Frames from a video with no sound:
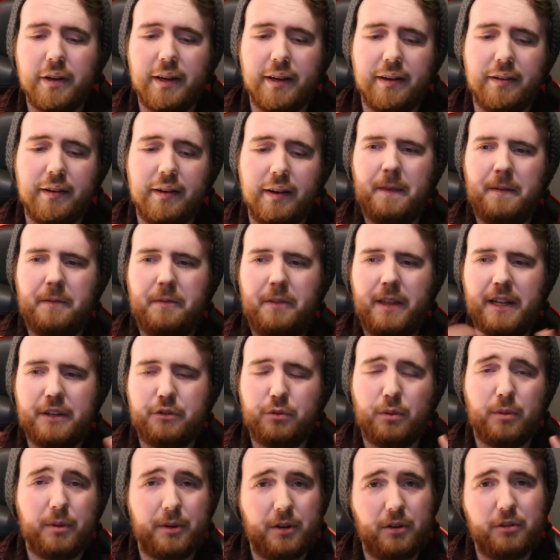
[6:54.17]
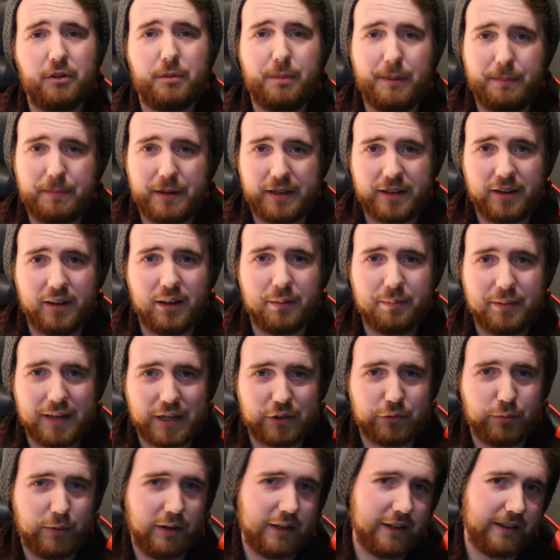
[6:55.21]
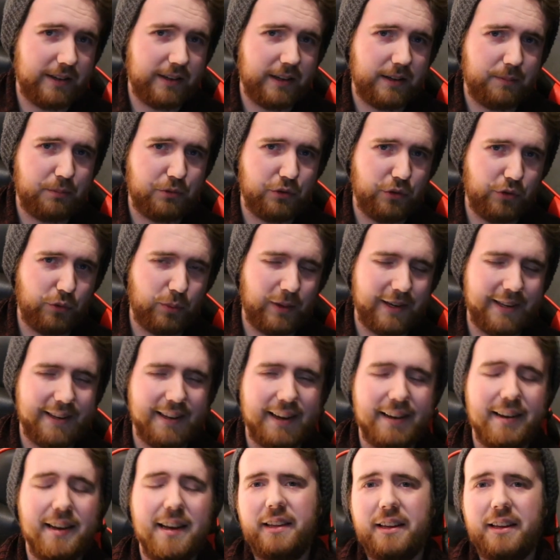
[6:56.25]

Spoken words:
and that's where we're going to be picking up next week at episode 29.